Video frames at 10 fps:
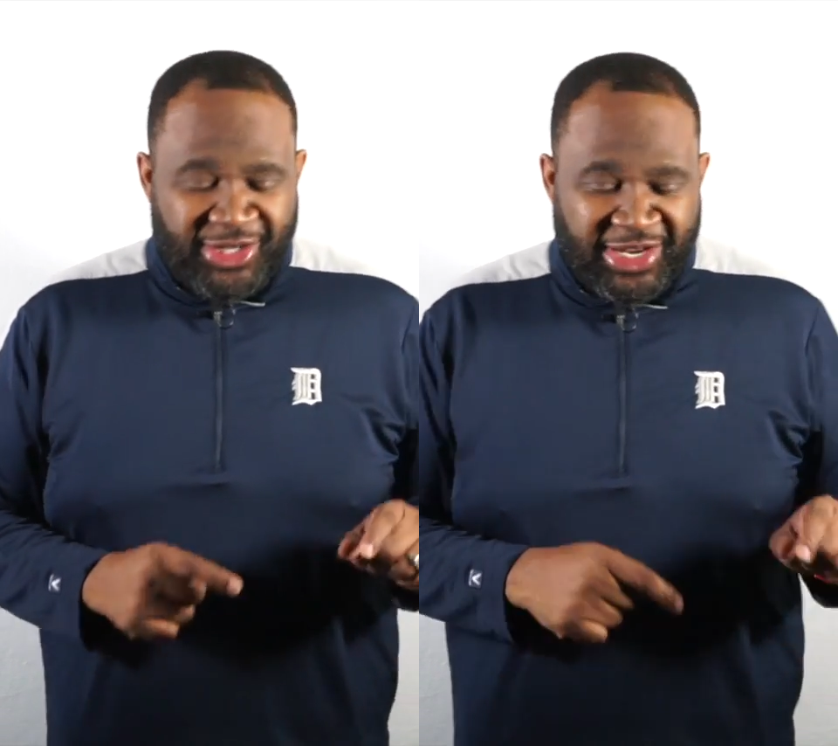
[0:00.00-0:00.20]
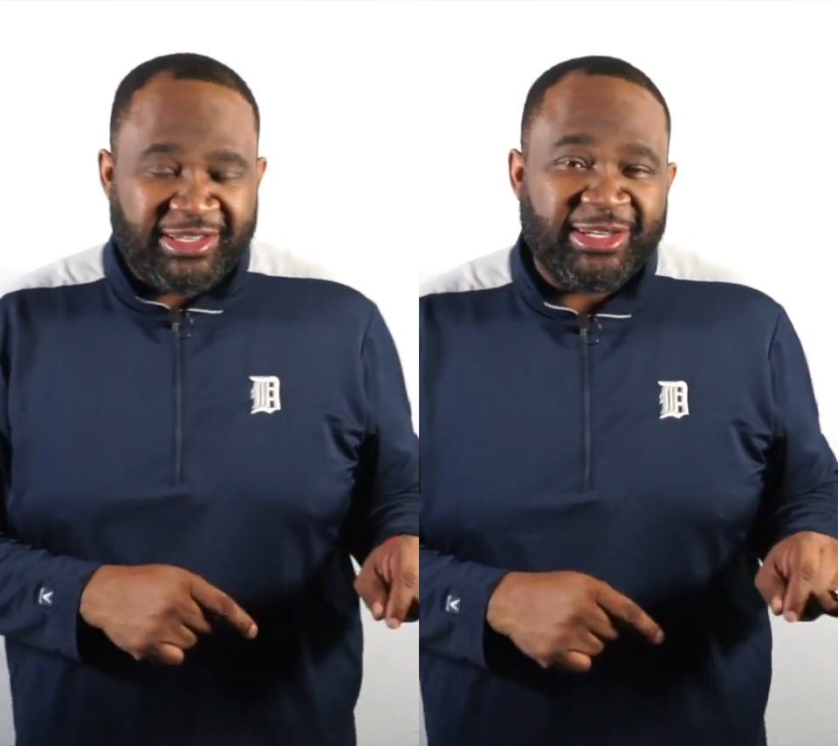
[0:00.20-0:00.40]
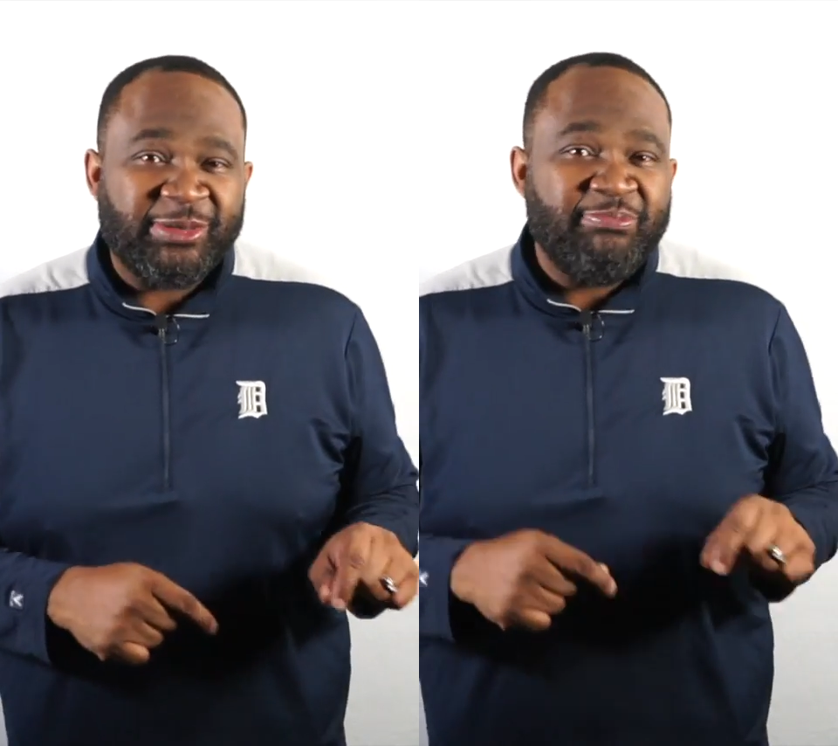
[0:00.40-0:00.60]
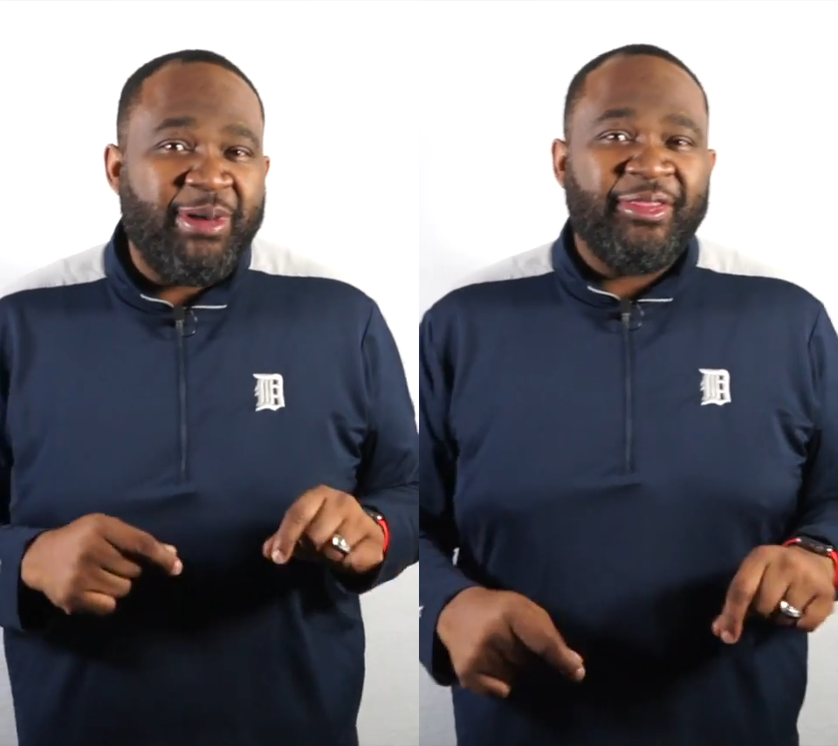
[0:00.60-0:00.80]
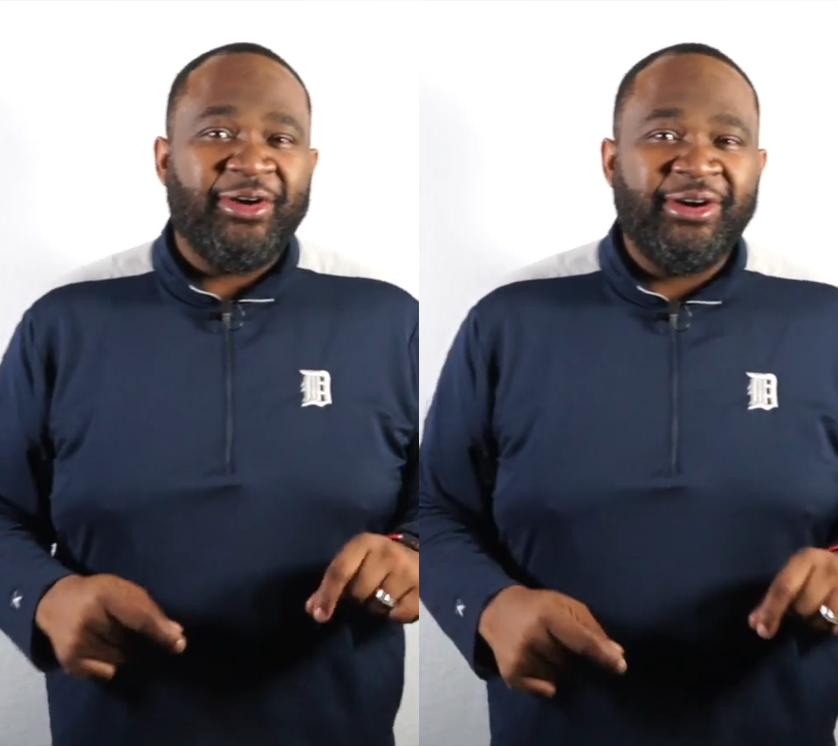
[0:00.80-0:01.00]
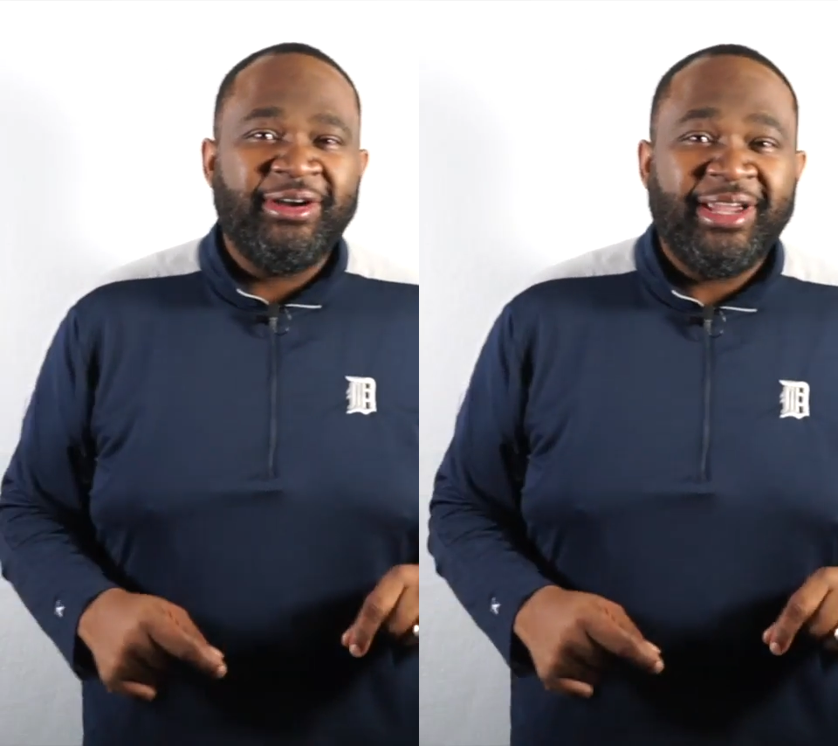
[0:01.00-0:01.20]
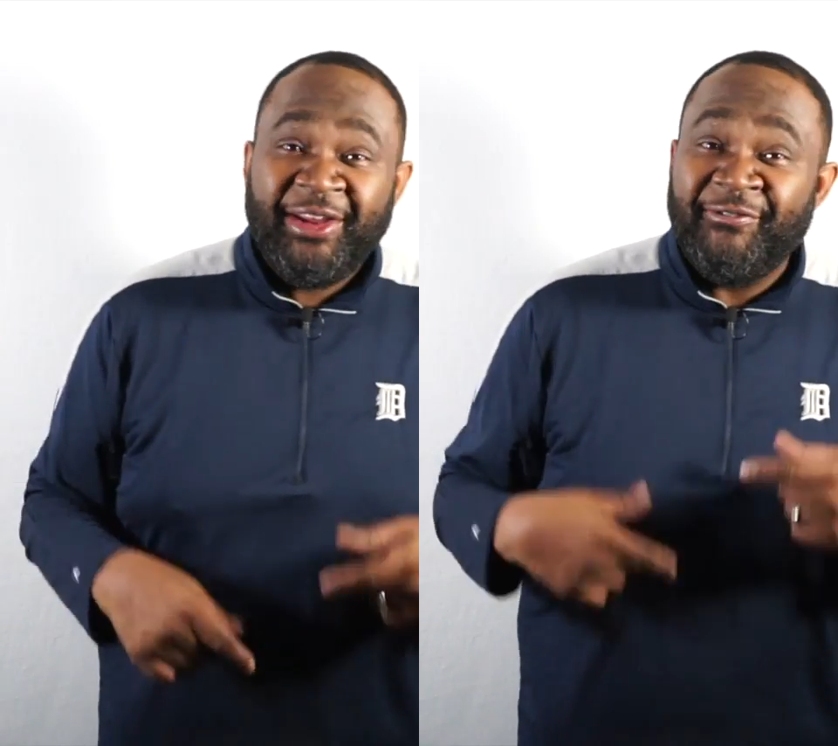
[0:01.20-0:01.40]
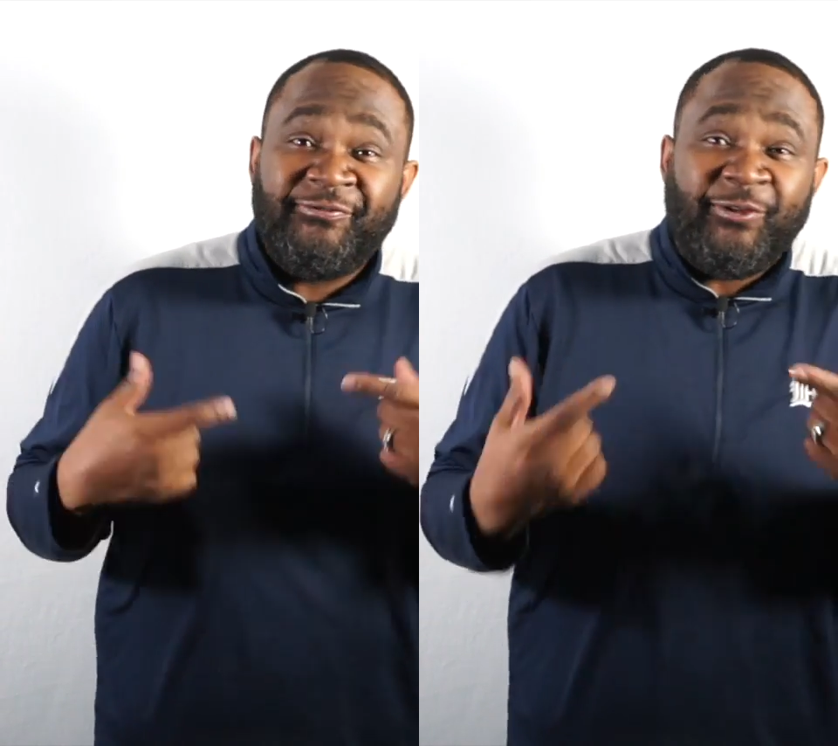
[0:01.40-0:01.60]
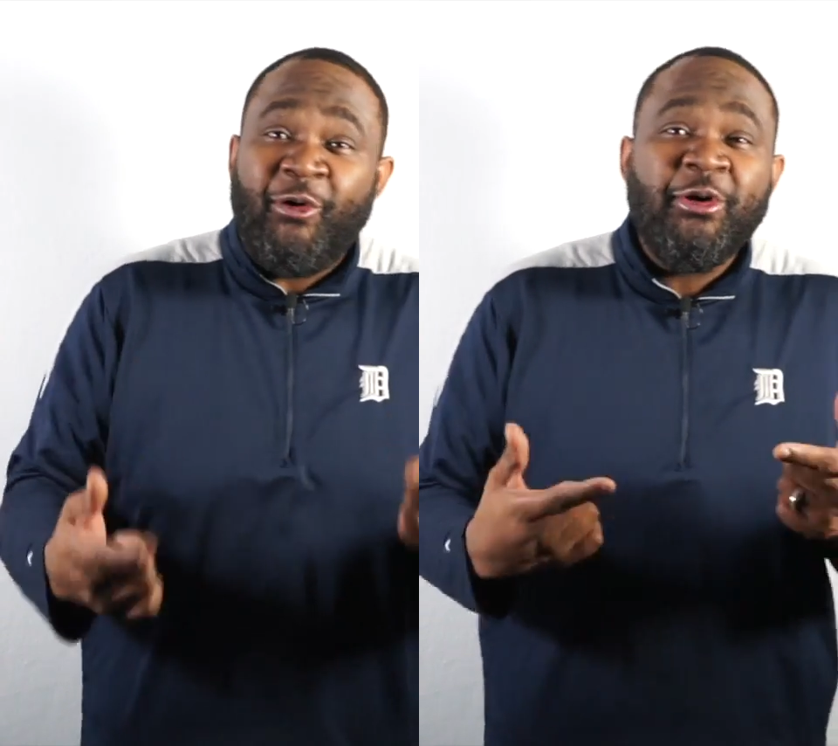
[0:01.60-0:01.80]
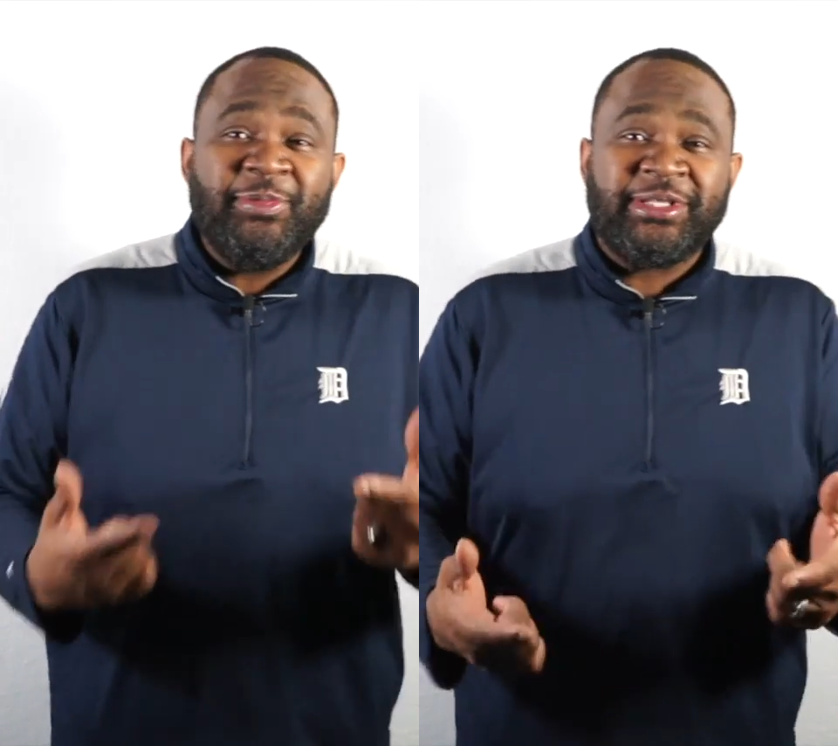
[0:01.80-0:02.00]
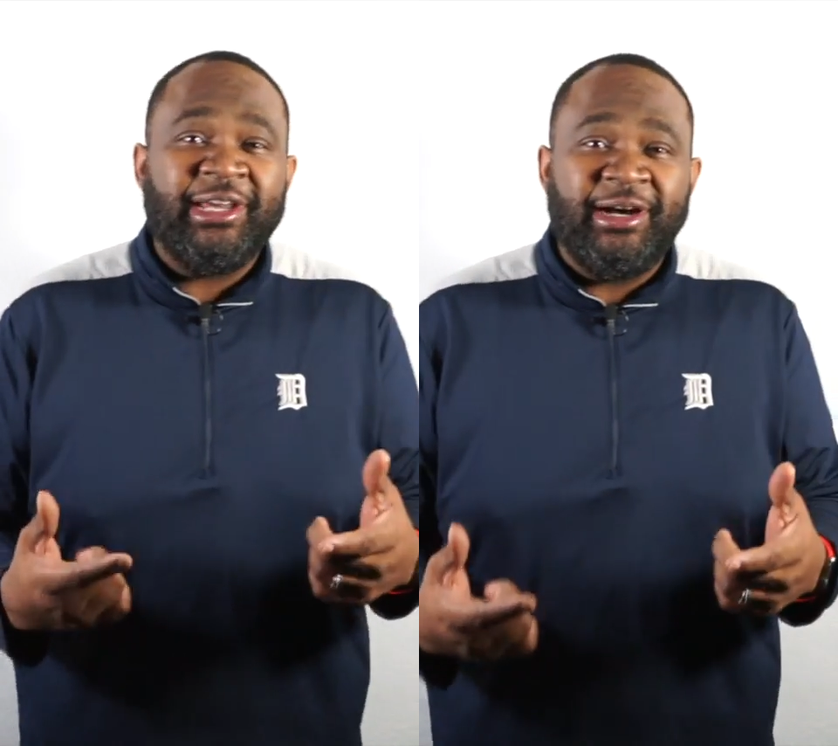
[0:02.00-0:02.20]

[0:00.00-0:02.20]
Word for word: Jesus' mother informs